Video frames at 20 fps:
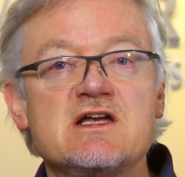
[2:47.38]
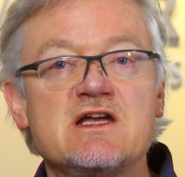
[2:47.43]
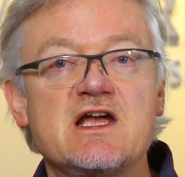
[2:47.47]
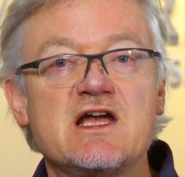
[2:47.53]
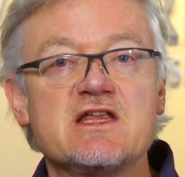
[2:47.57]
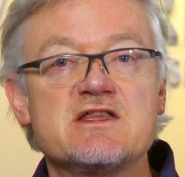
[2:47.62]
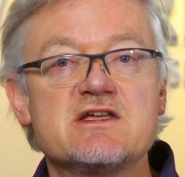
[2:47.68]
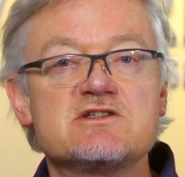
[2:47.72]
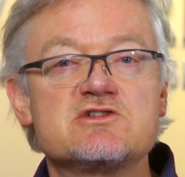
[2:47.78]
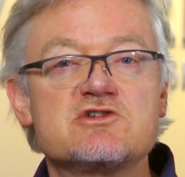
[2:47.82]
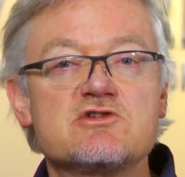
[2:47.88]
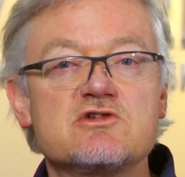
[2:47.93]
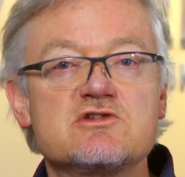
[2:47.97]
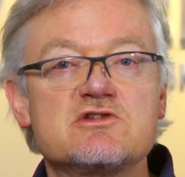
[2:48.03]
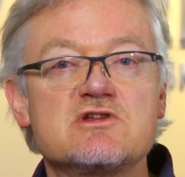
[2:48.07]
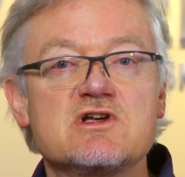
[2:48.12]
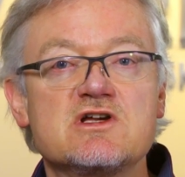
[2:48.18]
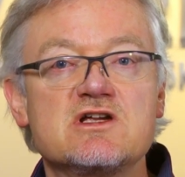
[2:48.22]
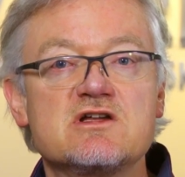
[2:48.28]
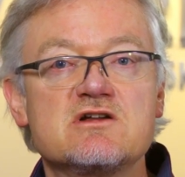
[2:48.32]
and enjoy
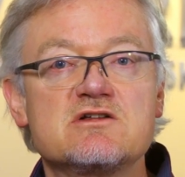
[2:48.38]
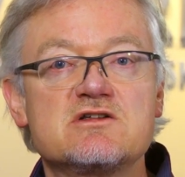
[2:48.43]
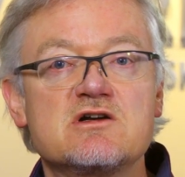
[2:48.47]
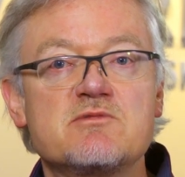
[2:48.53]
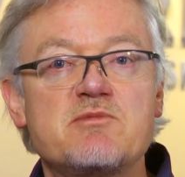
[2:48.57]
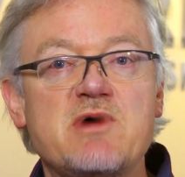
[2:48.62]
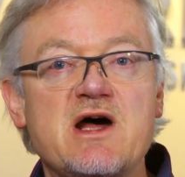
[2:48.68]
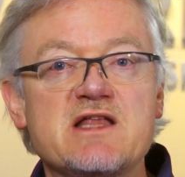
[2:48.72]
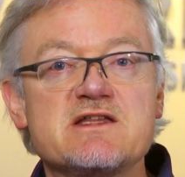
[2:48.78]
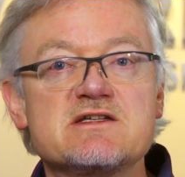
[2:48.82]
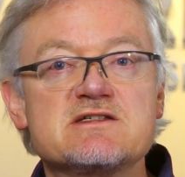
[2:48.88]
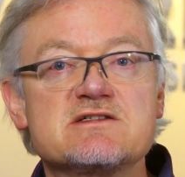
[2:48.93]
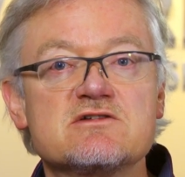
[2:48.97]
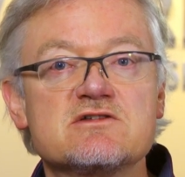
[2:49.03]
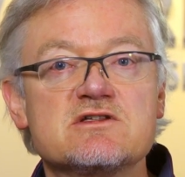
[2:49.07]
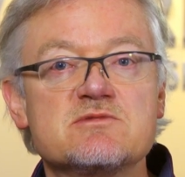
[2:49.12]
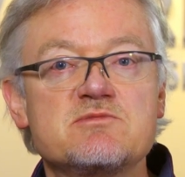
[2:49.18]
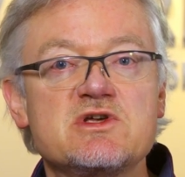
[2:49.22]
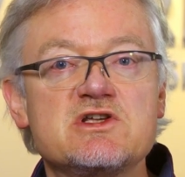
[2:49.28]
their bodies on the